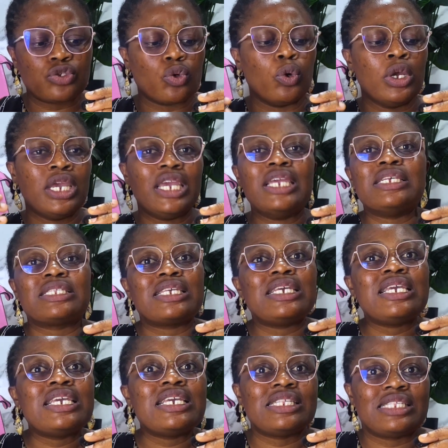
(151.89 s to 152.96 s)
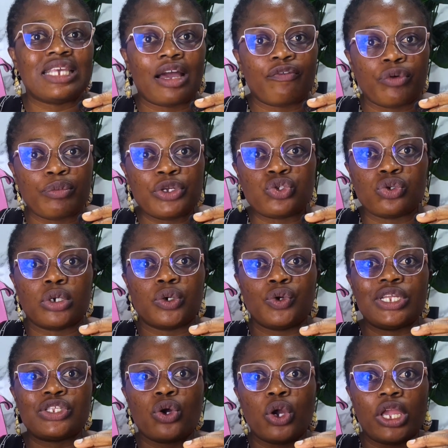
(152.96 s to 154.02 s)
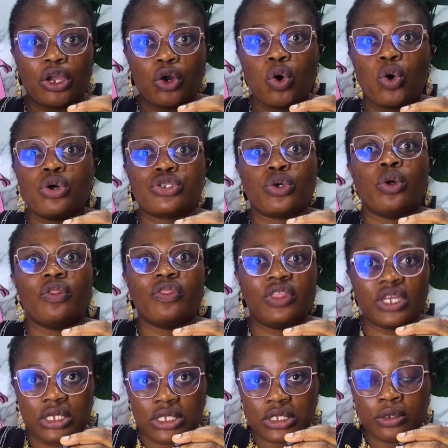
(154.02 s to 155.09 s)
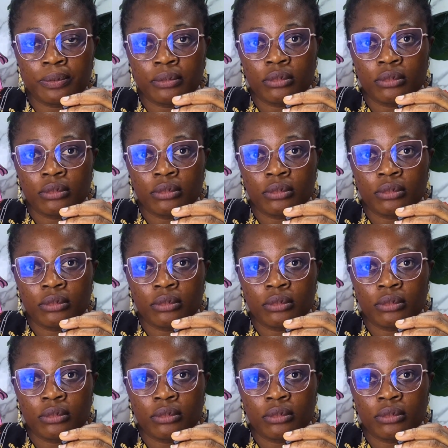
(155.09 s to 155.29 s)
So it is easier for me to create a course on this.